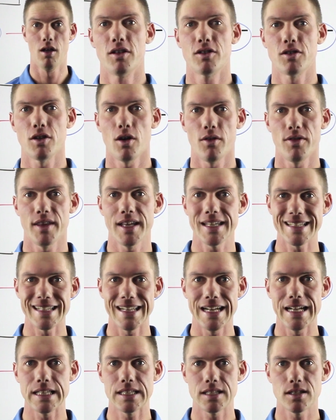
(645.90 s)
So this
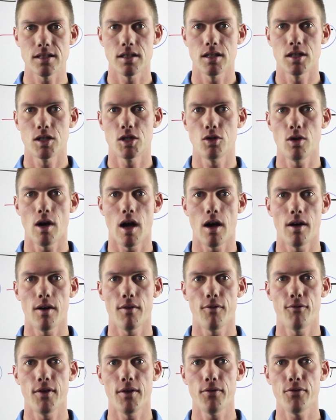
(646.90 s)
leads to
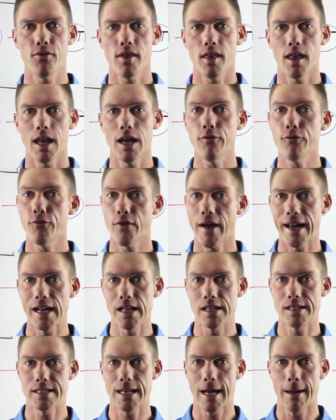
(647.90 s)
our fifth and
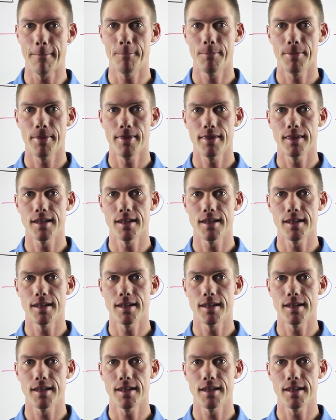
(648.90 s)
final step.